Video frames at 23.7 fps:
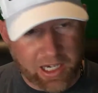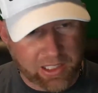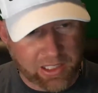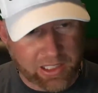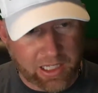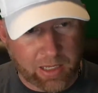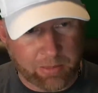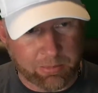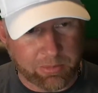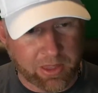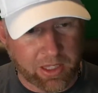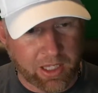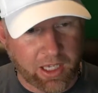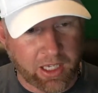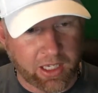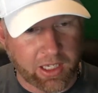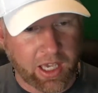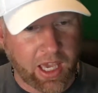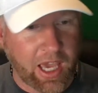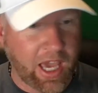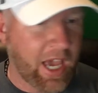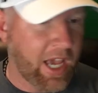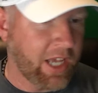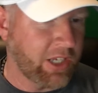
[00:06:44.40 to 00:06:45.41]
same thing
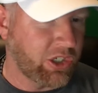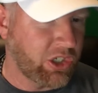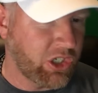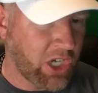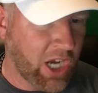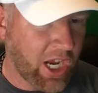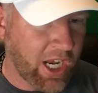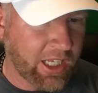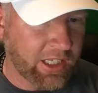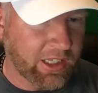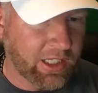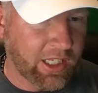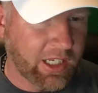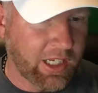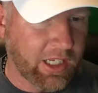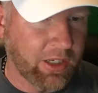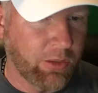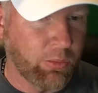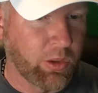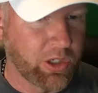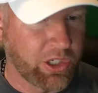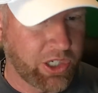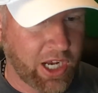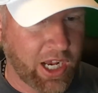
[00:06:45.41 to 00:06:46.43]
as Chainlink,
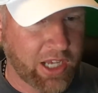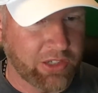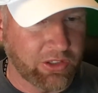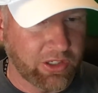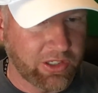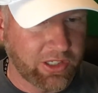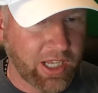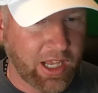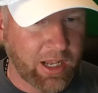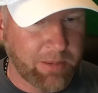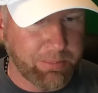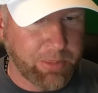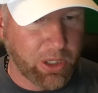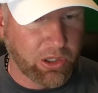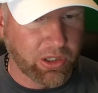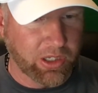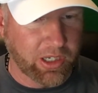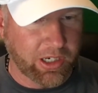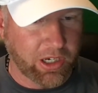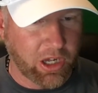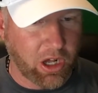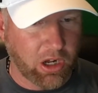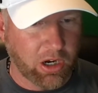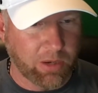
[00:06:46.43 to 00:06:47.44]
which has a $10 billion
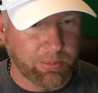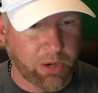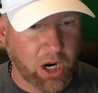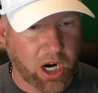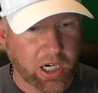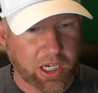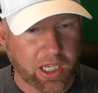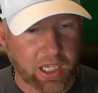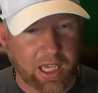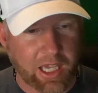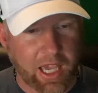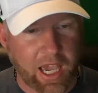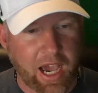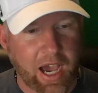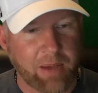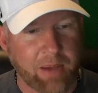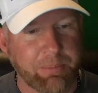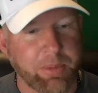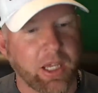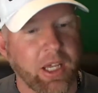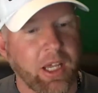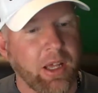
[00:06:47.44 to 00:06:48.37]
market cap,